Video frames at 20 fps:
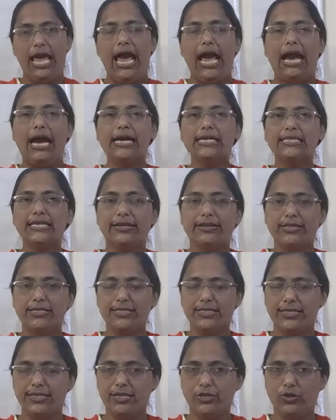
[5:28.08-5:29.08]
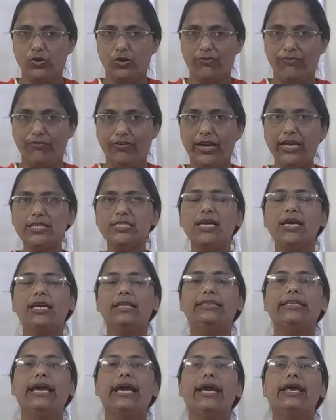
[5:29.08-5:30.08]
As a result of which,
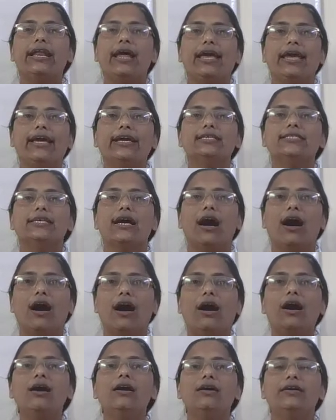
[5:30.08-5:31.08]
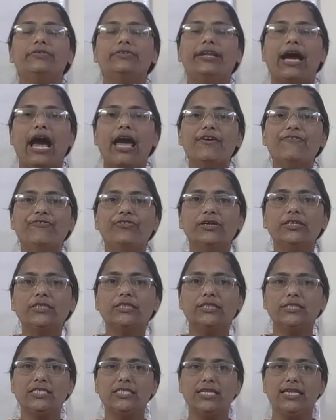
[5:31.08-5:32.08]
there is a
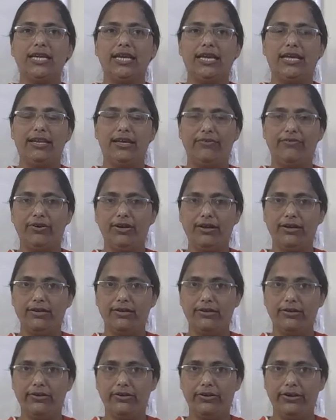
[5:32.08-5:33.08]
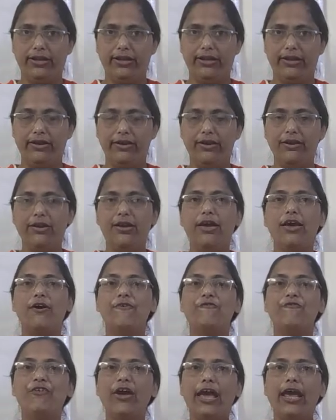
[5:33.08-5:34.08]
diversity in our country.
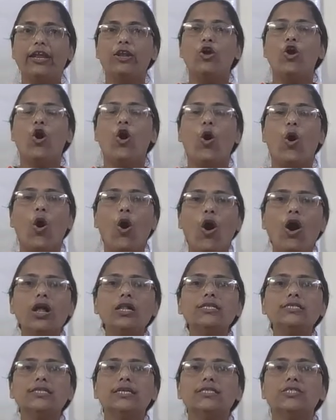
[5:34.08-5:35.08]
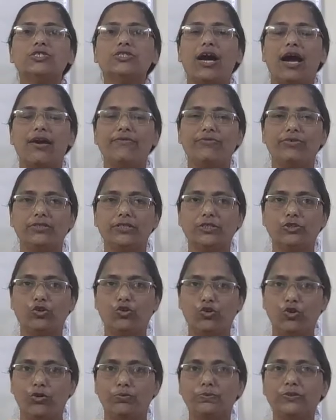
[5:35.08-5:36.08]
When all such diverse
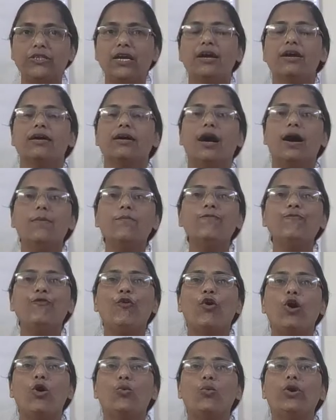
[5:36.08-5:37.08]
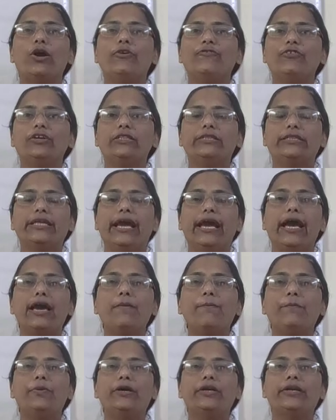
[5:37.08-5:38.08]
groups come forward with
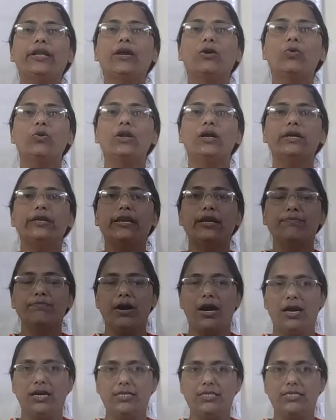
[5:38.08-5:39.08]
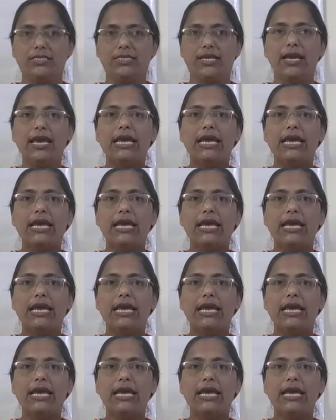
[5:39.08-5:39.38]
their particular demands,